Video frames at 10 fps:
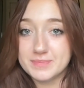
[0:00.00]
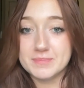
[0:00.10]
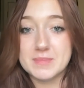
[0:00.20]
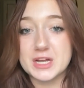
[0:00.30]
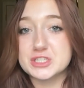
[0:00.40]

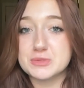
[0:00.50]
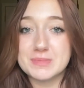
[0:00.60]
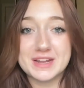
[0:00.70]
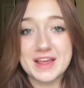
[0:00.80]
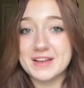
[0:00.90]

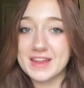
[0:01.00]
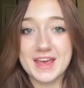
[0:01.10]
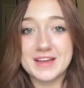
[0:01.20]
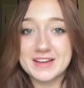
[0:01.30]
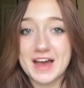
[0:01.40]

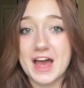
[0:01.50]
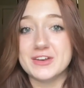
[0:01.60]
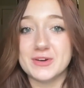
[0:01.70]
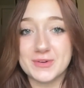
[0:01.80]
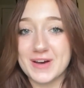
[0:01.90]
I
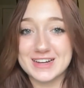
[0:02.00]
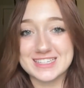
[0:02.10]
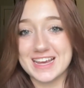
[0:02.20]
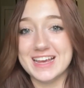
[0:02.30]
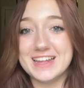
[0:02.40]
don't know how to
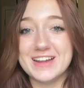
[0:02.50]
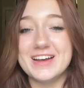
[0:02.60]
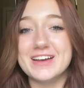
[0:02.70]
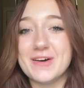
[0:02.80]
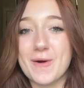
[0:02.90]
say
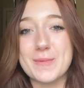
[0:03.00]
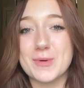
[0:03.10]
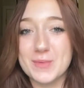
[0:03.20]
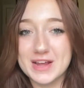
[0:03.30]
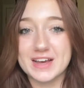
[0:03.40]
it, or
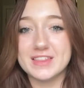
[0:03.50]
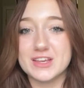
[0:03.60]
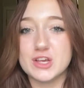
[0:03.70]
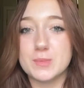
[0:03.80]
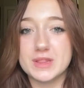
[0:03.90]
Maria, the
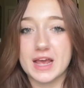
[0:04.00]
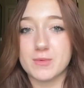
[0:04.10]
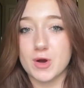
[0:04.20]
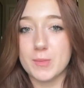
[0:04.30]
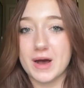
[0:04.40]
human-like
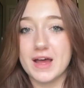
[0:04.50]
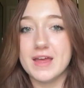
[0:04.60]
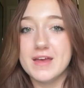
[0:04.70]
robot